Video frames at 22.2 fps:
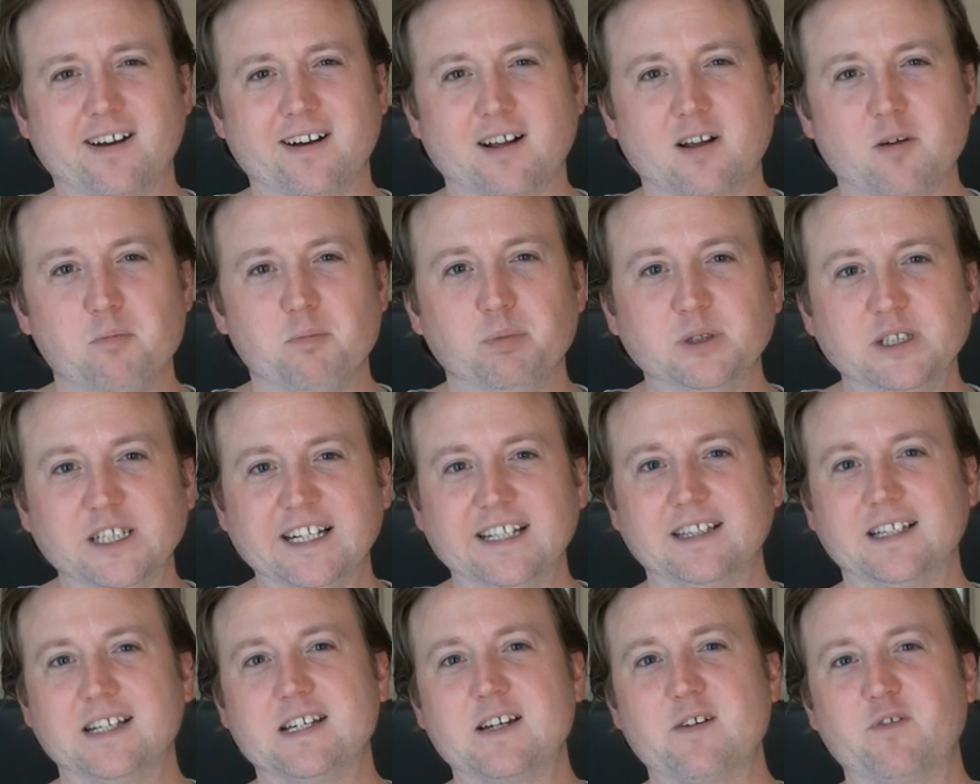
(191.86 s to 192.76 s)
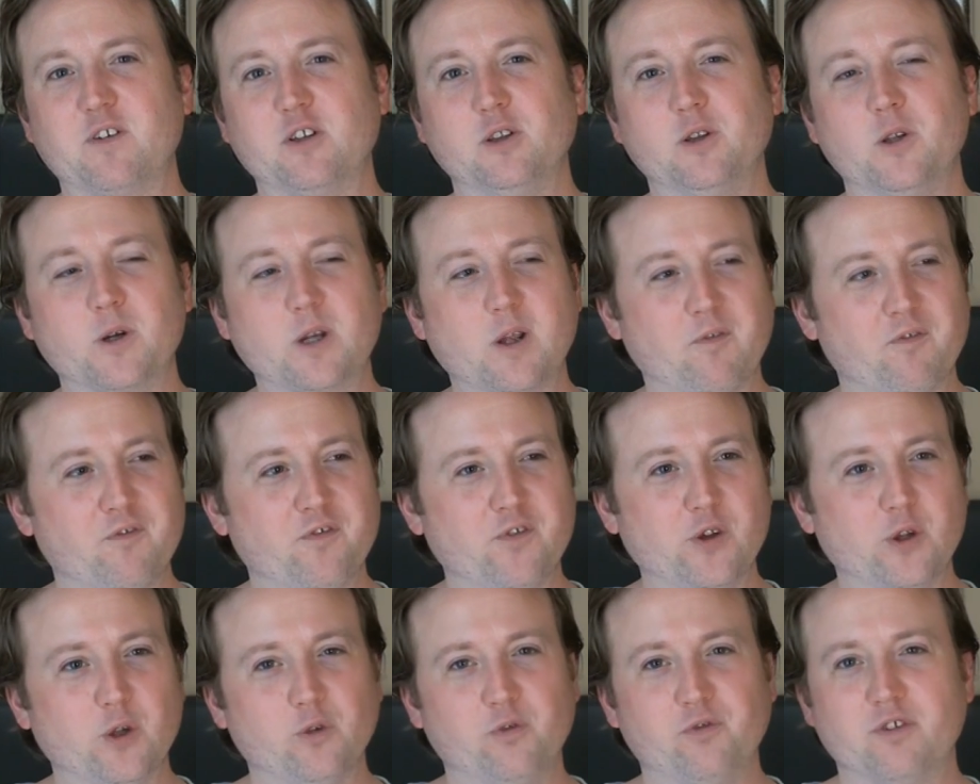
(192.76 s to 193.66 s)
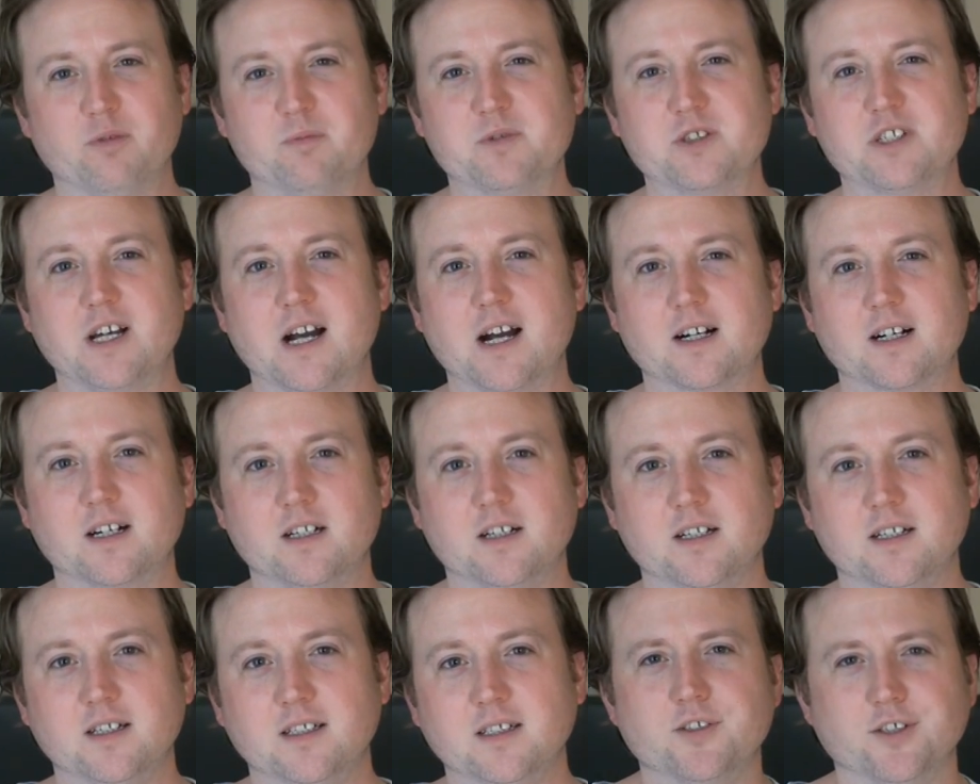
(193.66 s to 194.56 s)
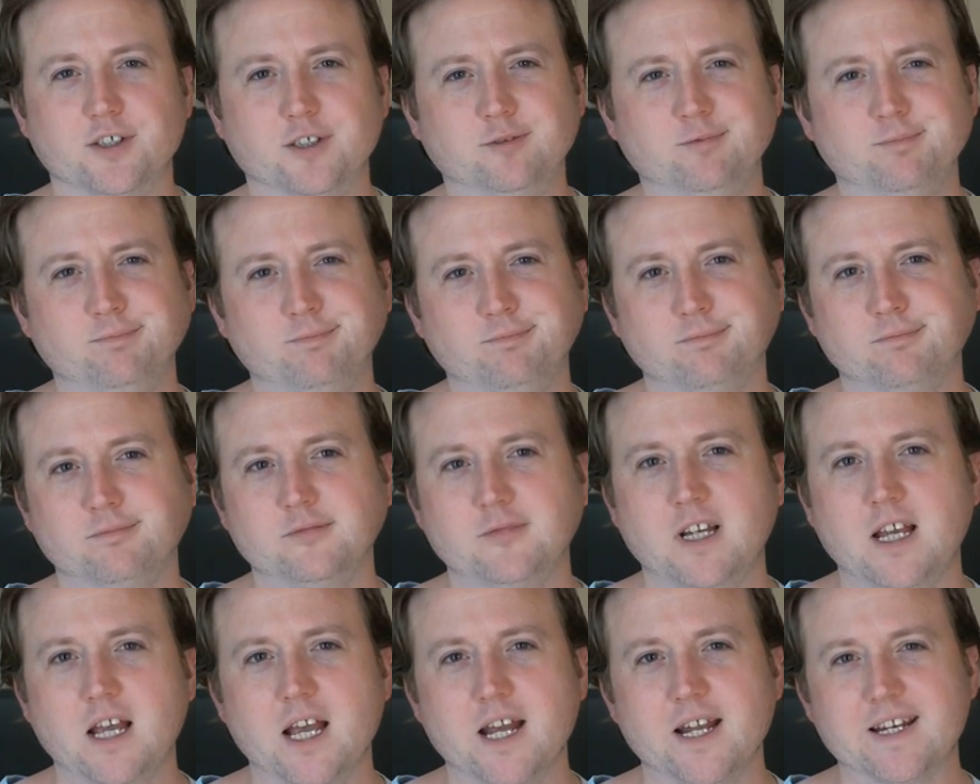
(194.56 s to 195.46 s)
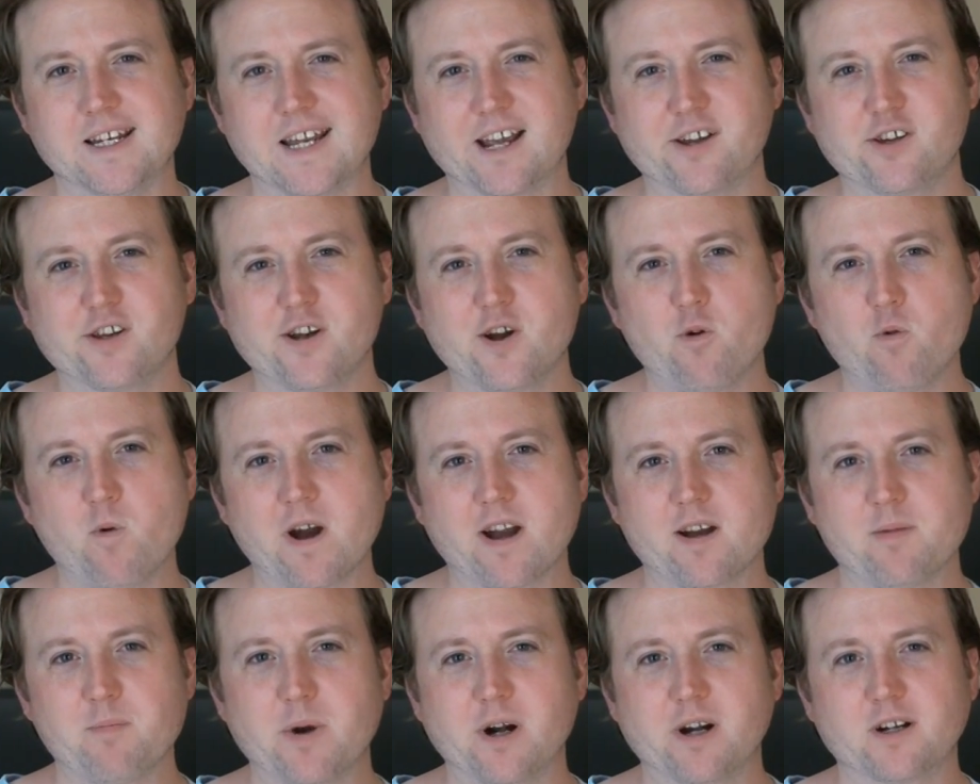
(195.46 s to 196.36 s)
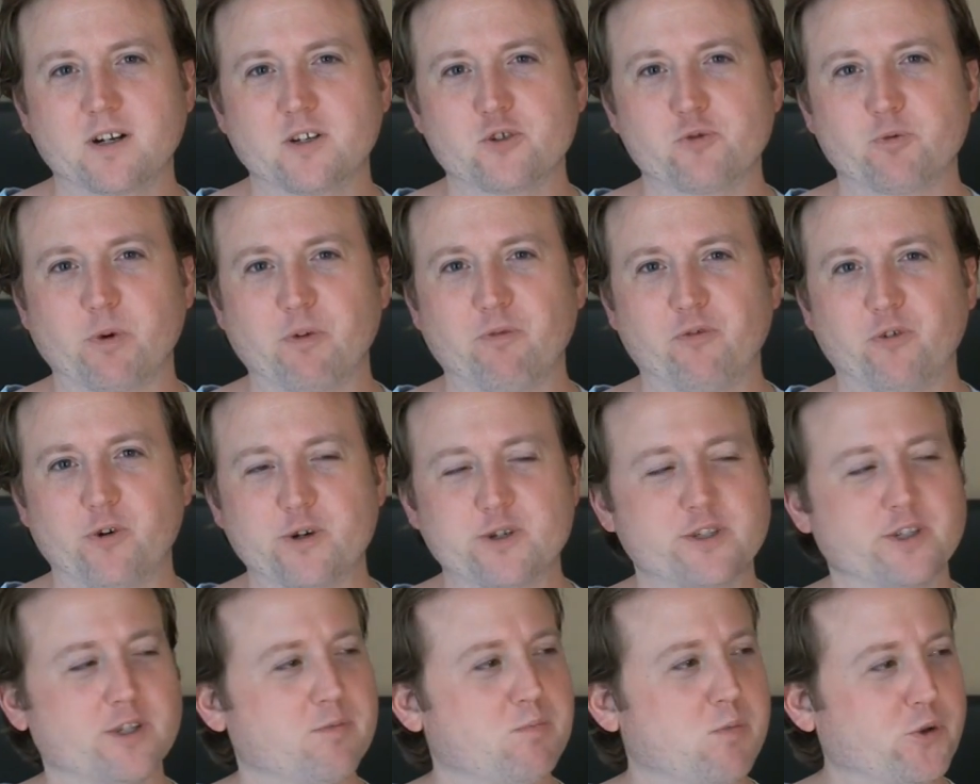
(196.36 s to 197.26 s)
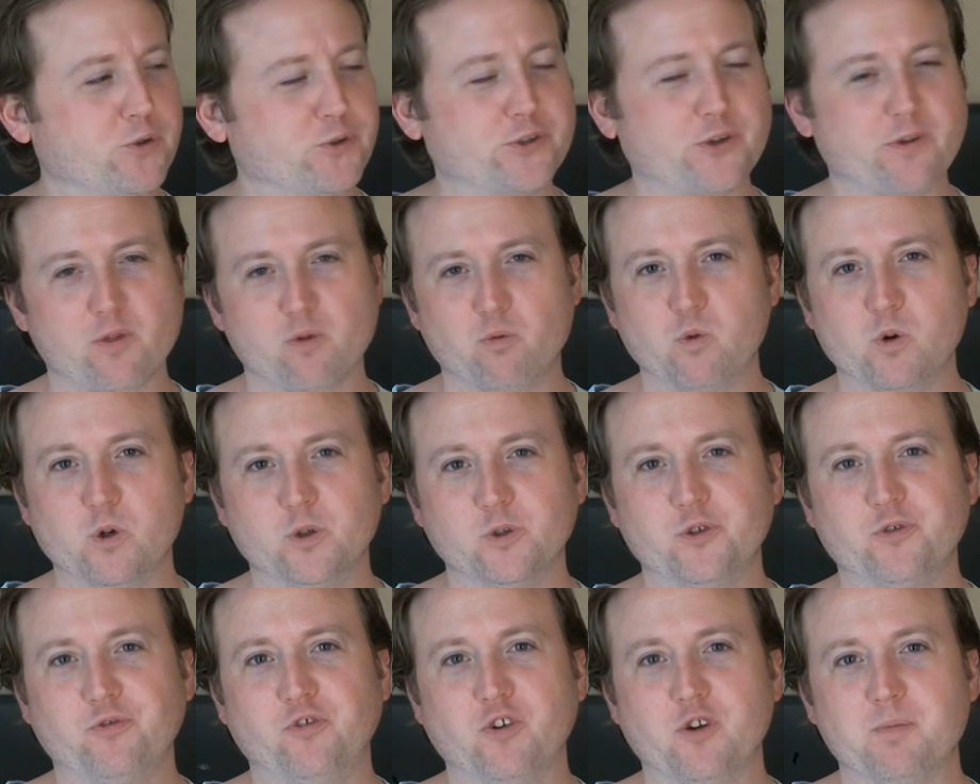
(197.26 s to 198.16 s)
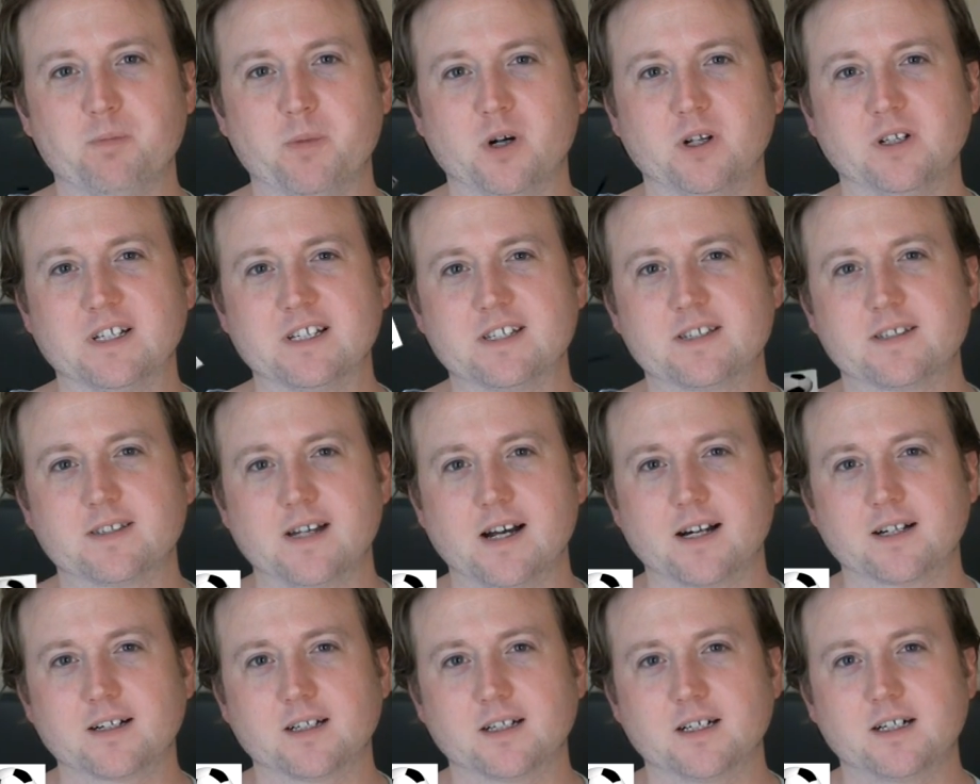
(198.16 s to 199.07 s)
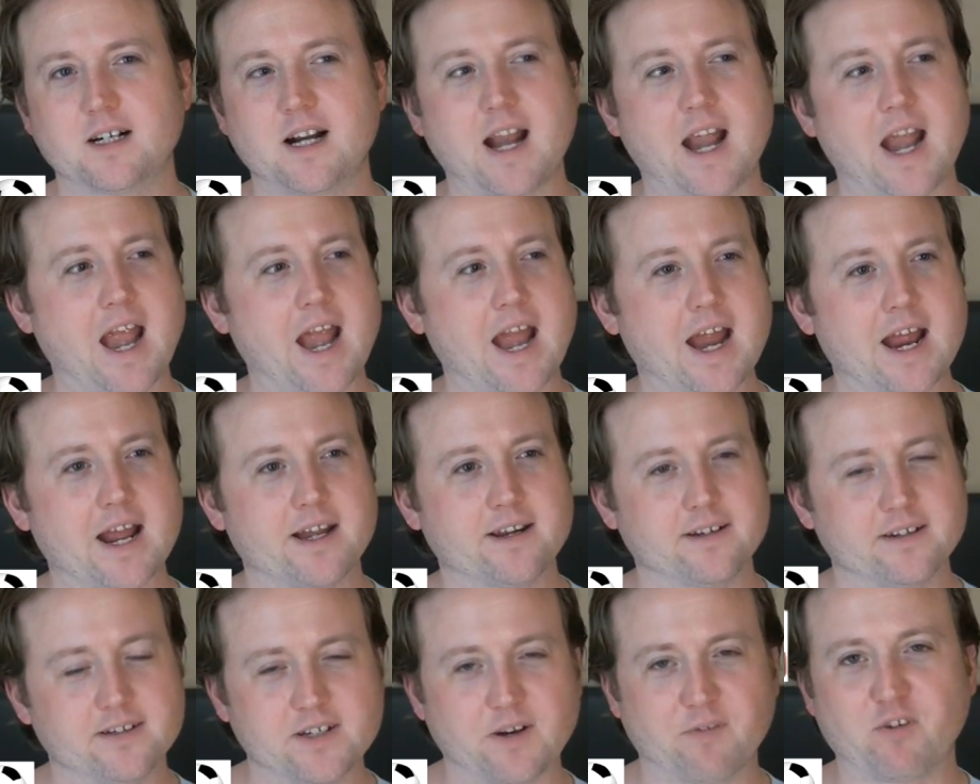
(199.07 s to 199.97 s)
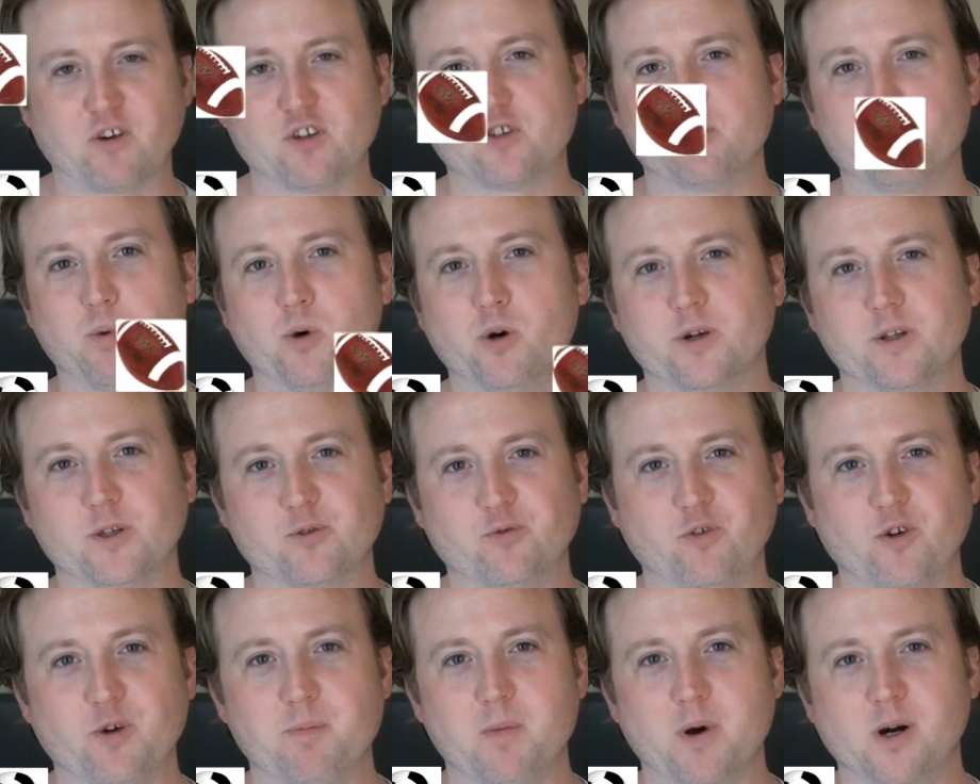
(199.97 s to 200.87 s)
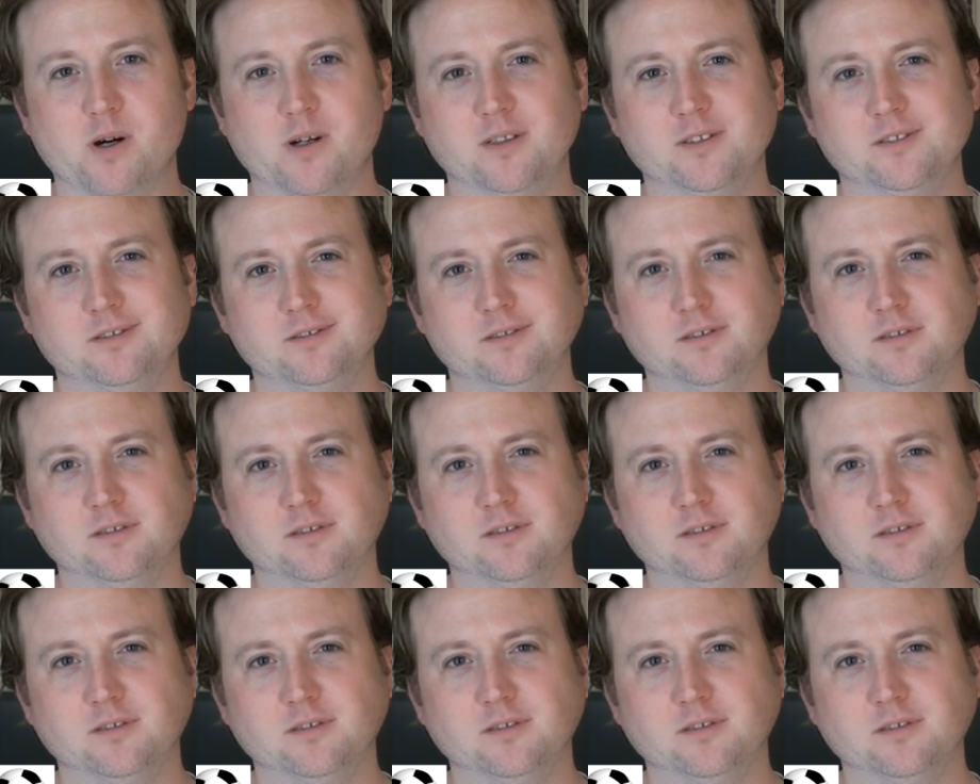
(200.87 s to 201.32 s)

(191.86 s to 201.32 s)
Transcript: it a completely different look and feel from soccer. So, now you know why Americans refer to most of the world's football as soccer and a different sport as football.